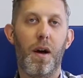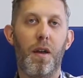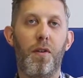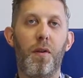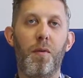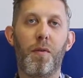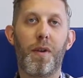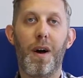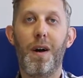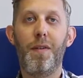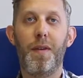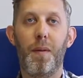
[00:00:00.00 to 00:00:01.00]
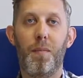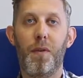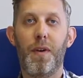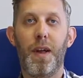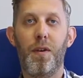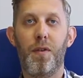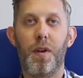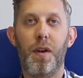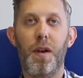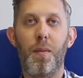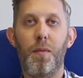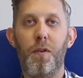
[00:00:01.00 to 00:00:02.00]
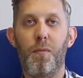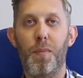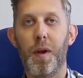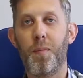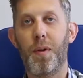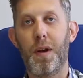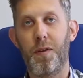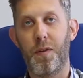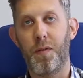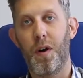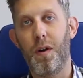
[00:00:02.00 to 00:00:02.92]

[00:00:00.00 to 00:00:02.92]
In terms of content providers, a number of big players have